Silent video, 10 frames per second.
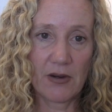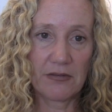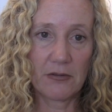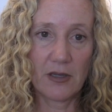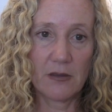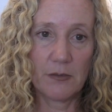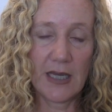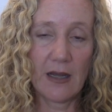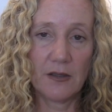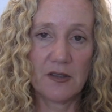referendum
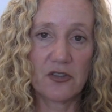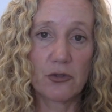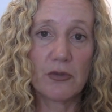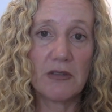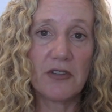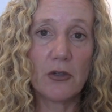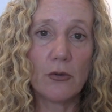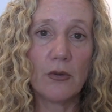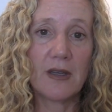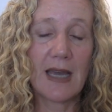be held is to
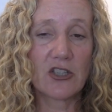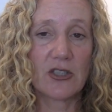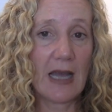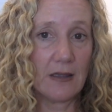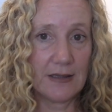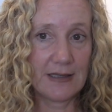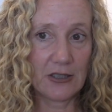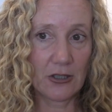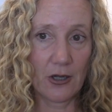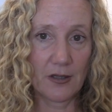review the nationality
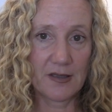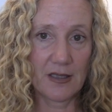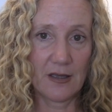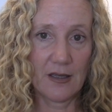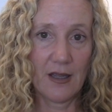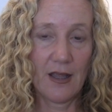clause in